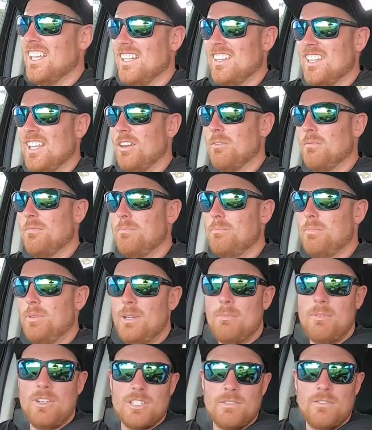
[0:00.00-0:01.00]
That'll pretty
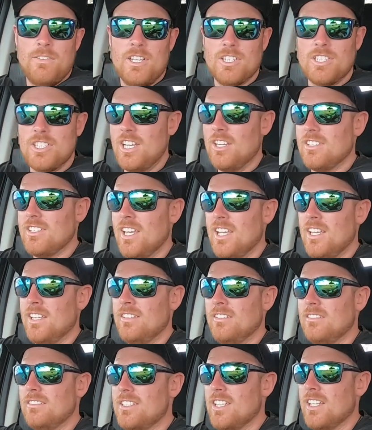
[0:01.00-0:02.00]
much finish our day
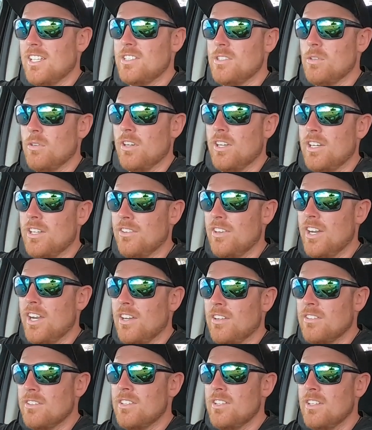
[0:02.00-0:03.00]
tiki touring
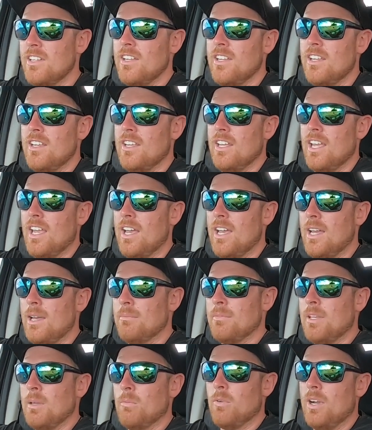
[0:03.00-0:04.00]
around. Um,
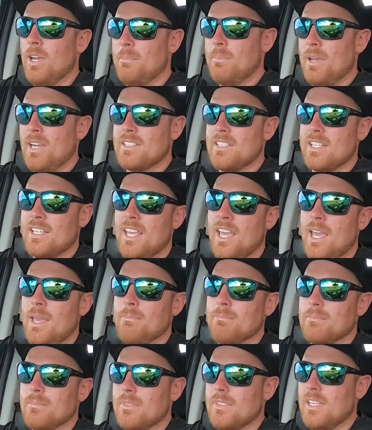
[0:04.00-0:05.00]
then we'll head back to
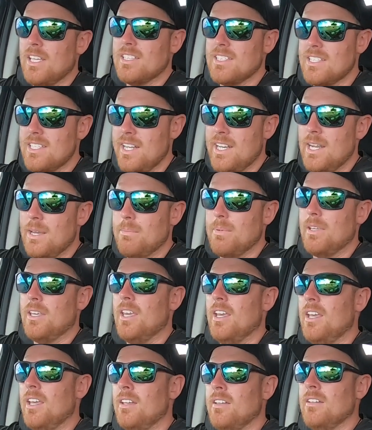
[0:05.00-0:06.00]
camp, get set up
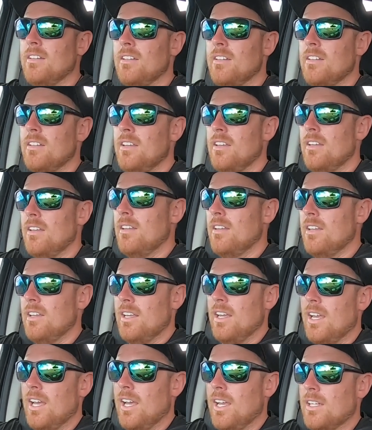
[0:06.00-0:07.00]
again,
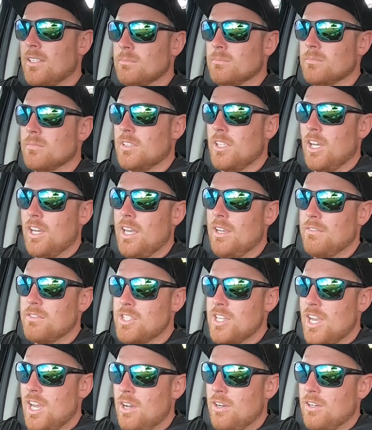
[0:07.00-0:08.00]
uh, go have
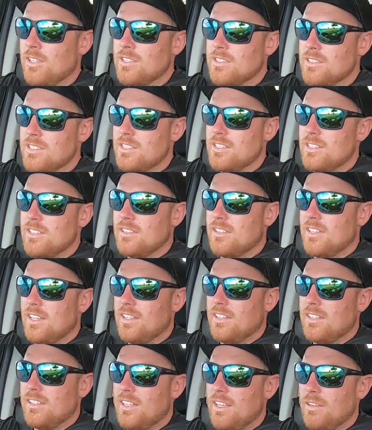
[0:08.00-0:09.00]
showers,
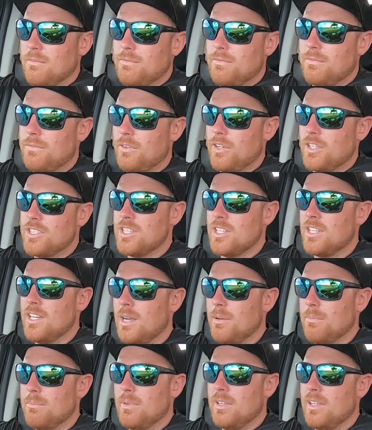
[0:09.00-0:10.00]
get freshened
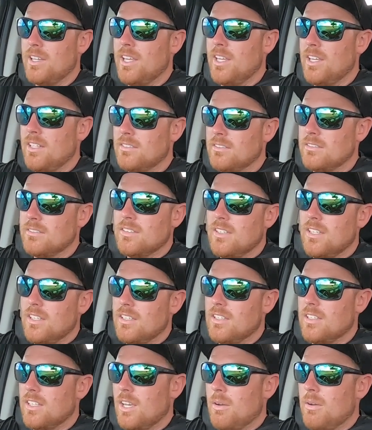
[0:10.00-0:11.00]
up, and
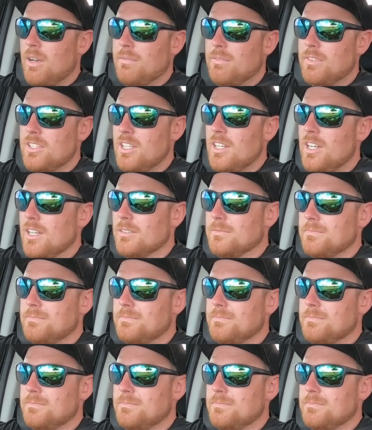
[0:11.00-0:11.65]
then go out for dinner.